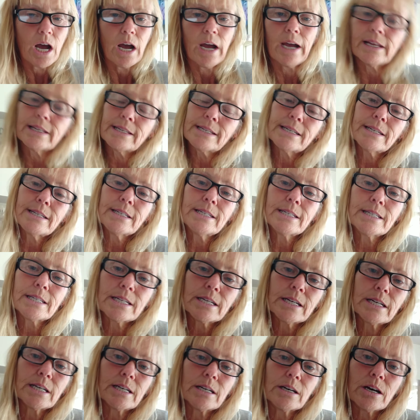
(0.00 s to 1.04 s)
And since
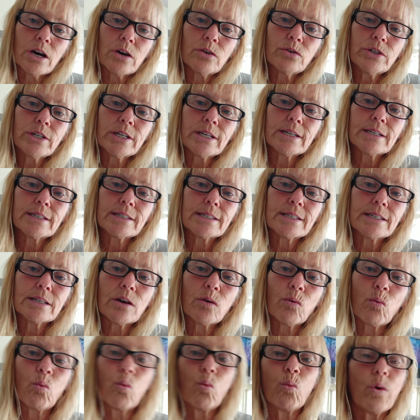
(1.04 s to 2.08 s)
the ocean is
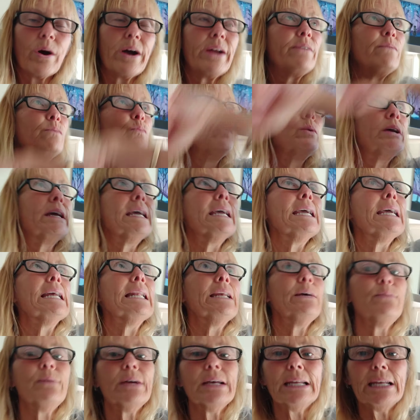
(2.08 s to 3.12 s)
one
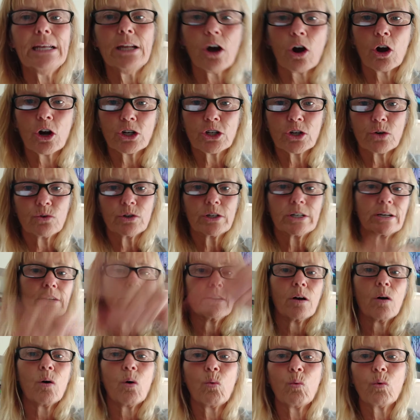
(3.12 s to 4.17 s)
really, really large
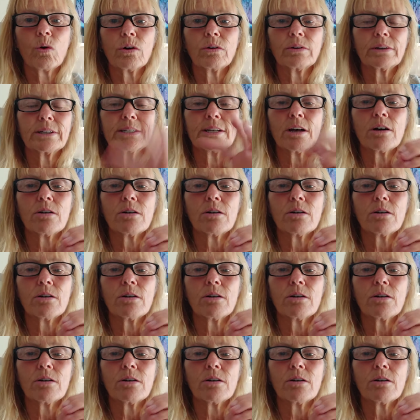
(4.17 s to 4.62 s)
ocean, the whole world is